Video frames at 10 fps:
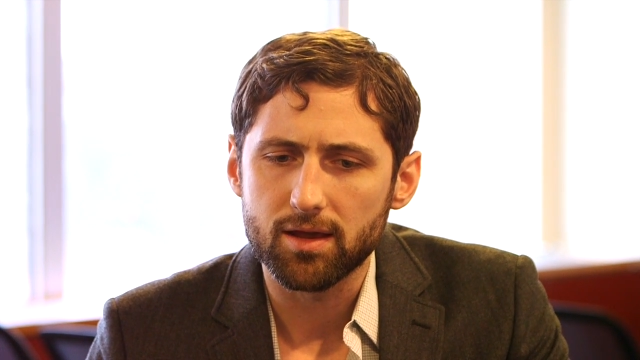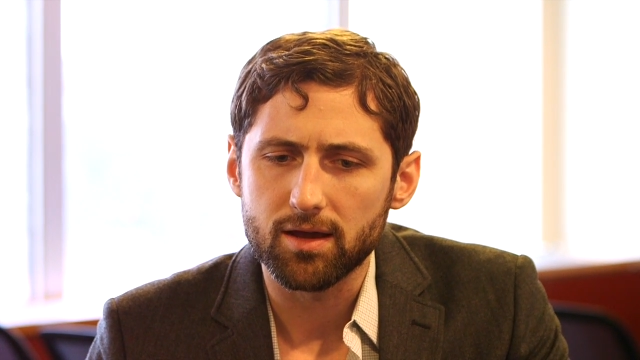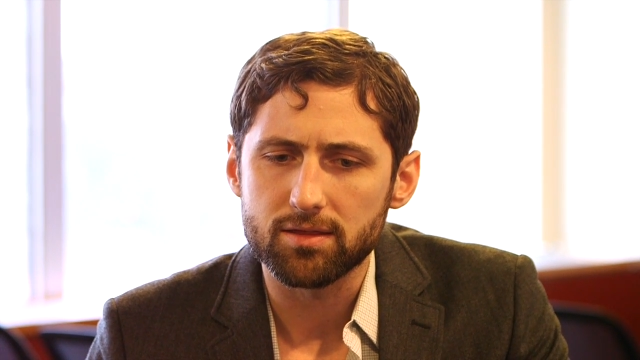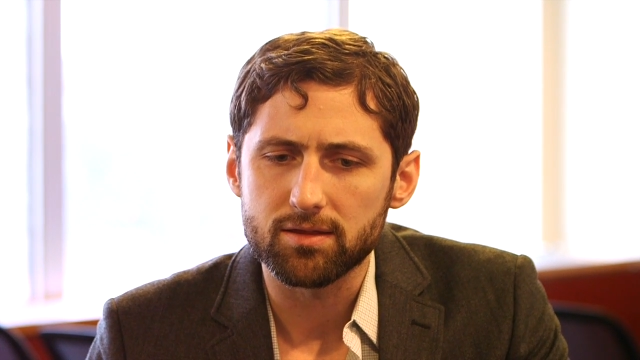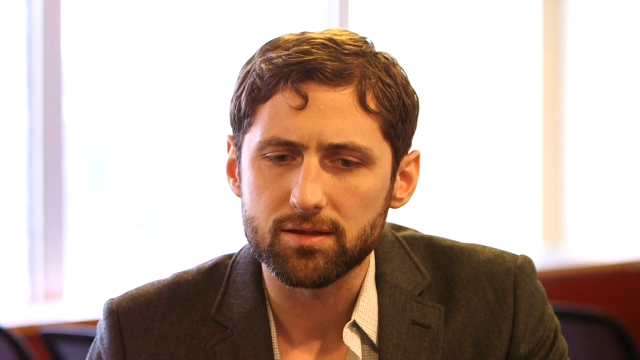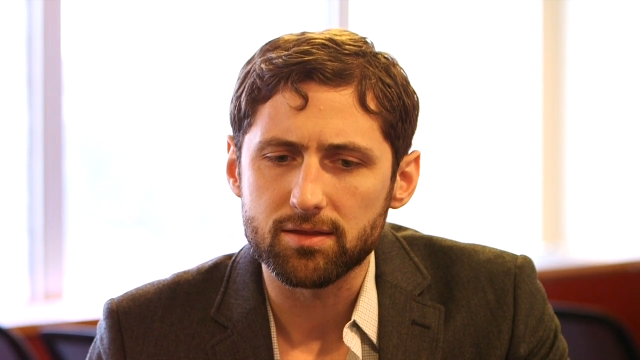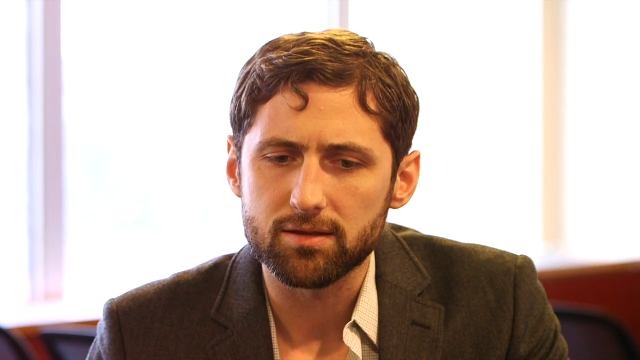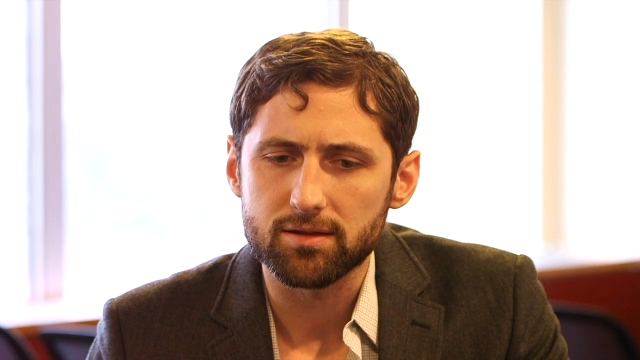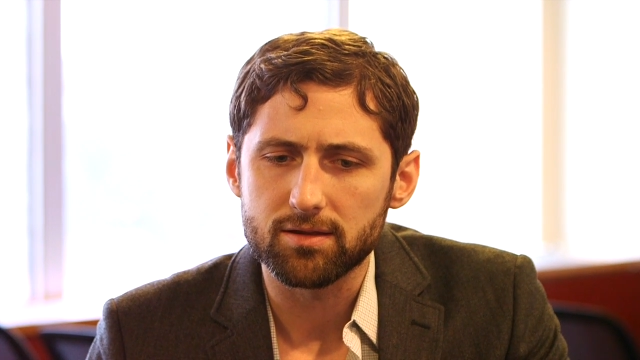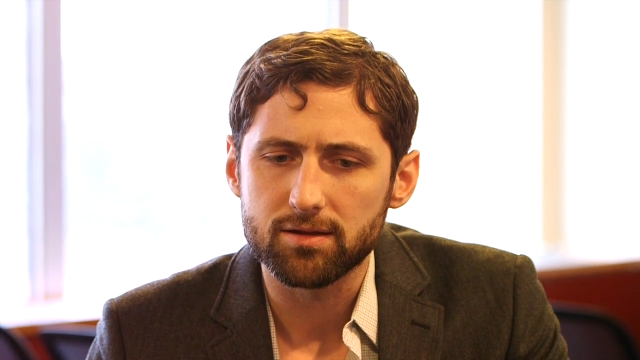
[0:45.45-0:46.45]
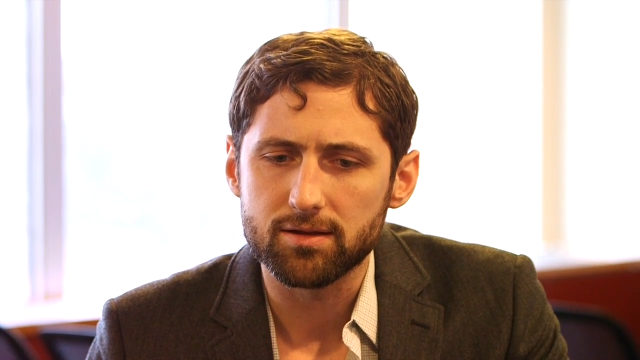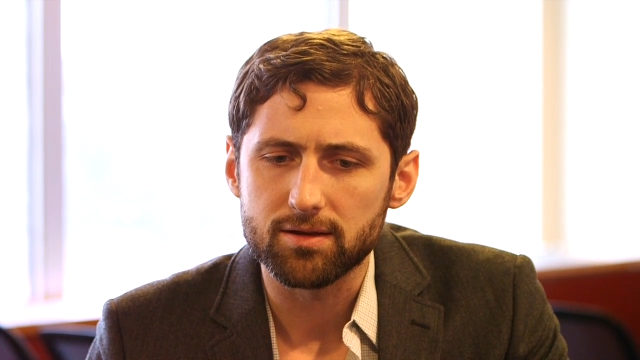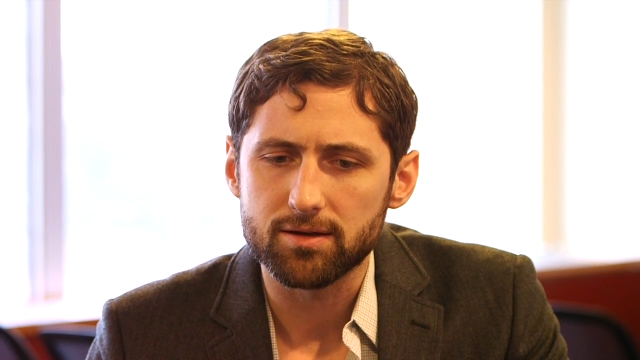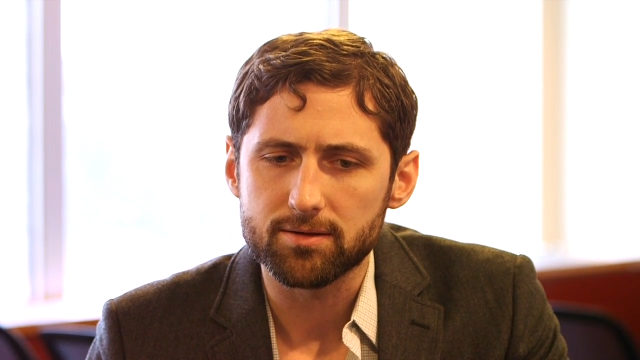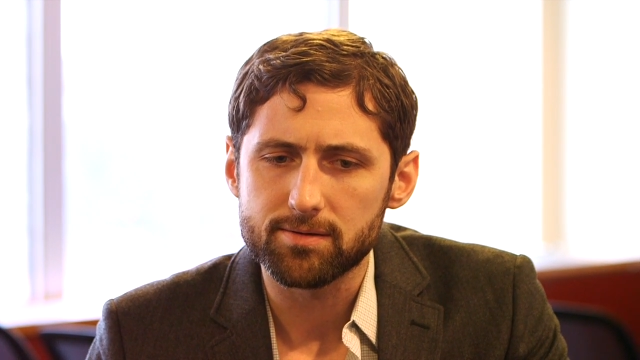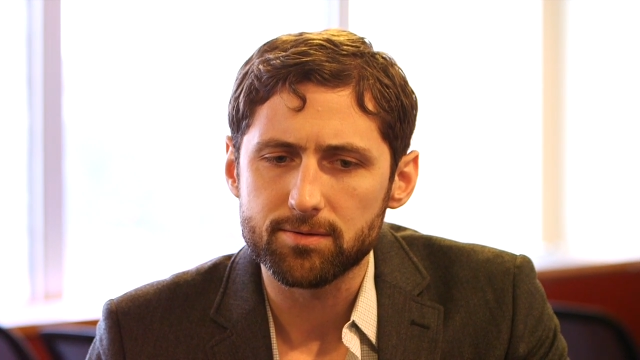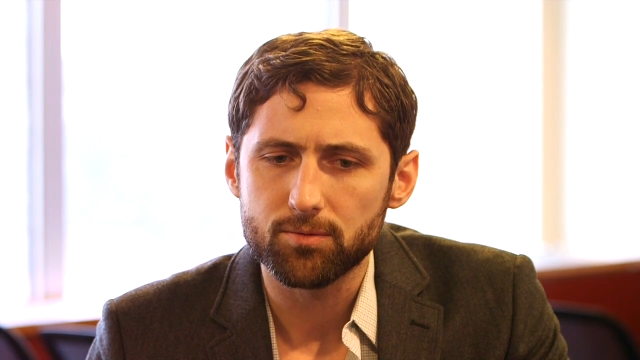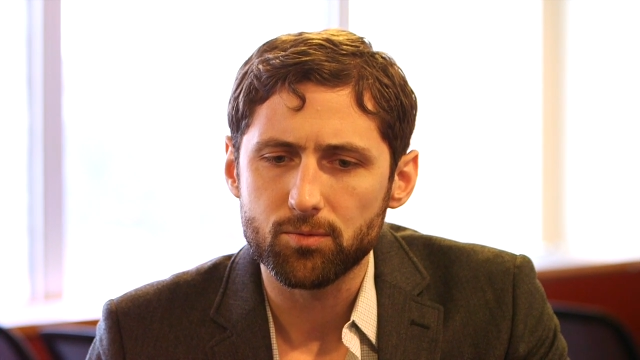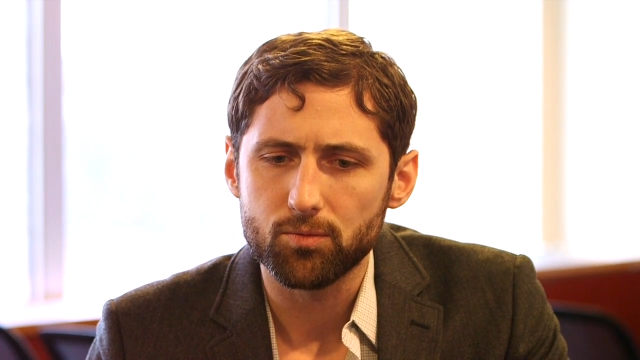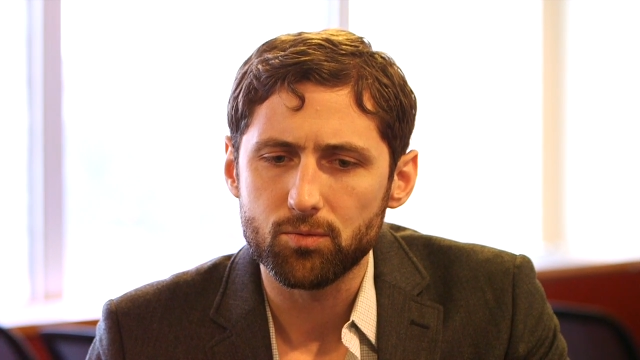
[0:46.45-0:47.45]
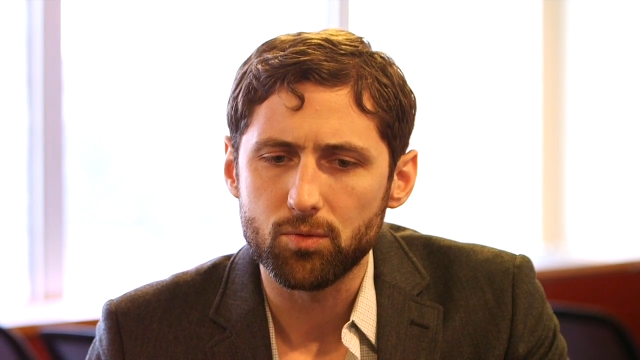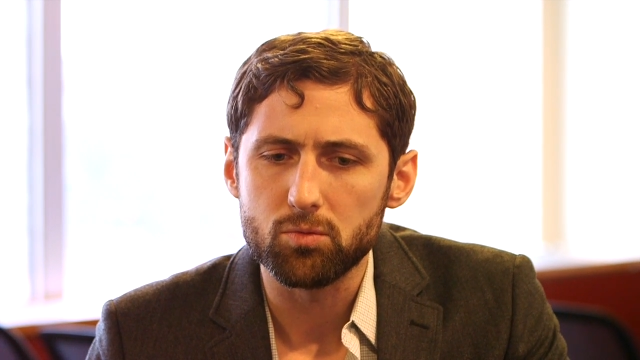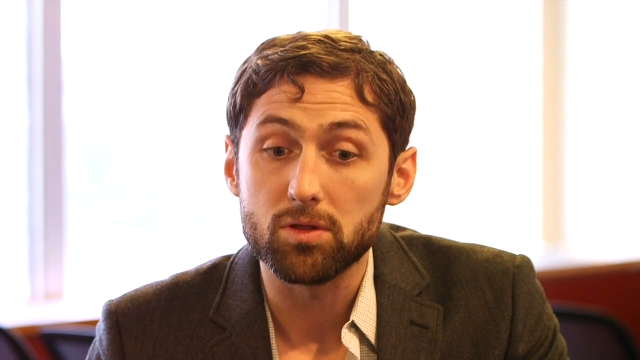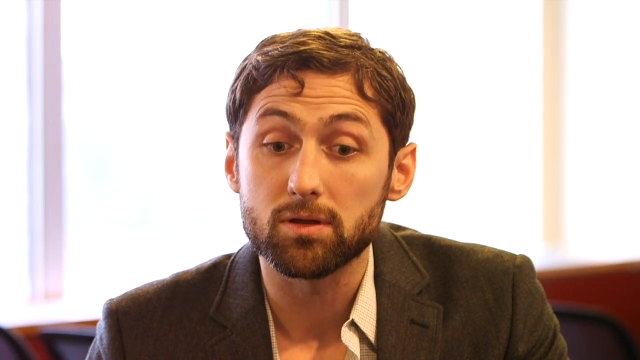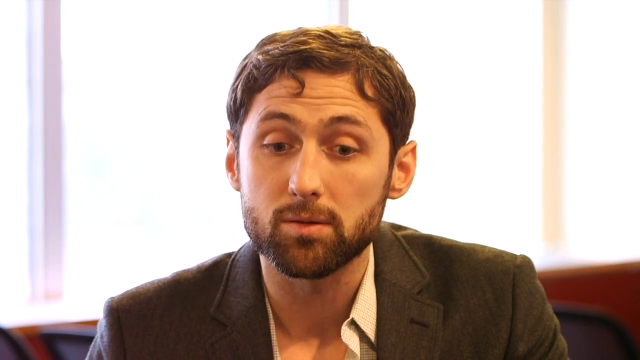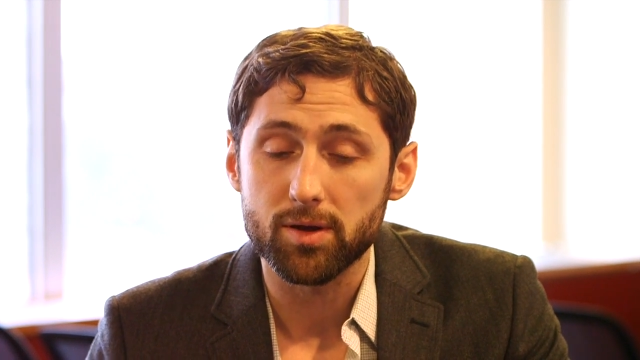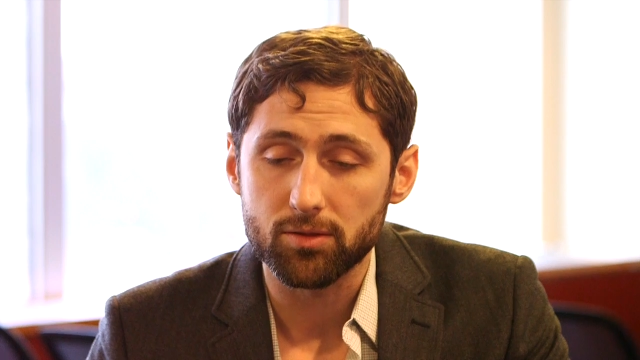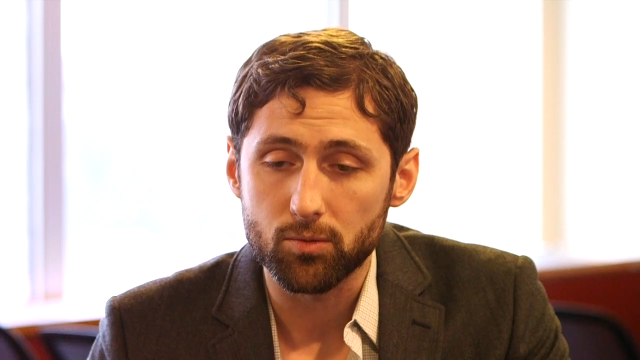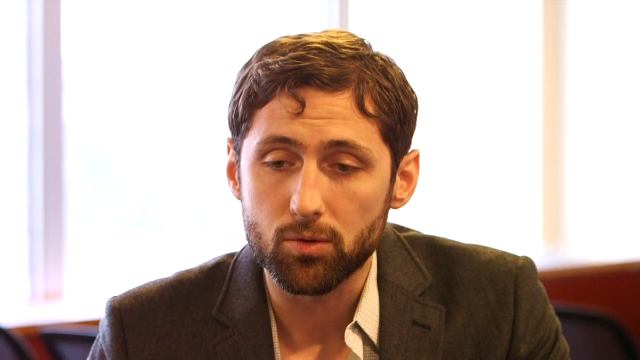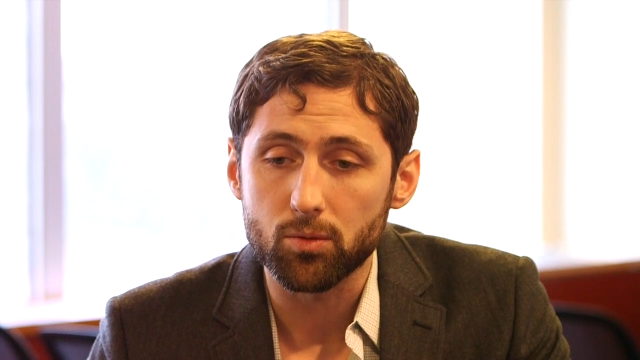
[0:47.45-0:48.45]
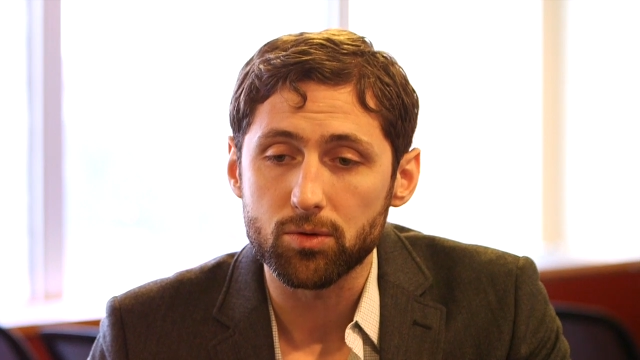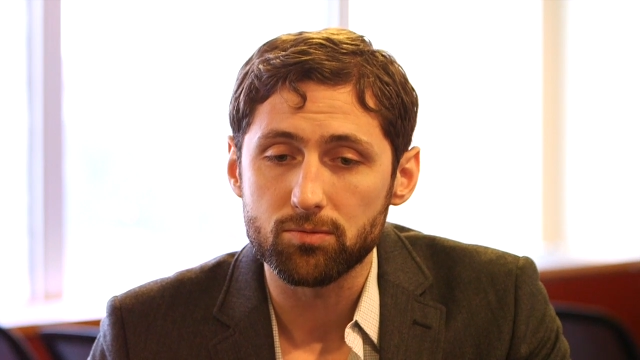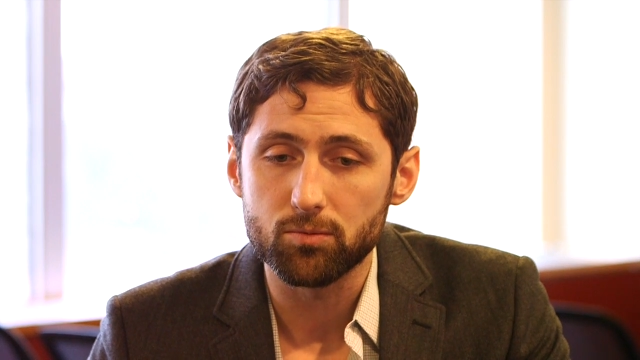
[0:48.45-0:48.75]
I think that uh, when we think about the war, we,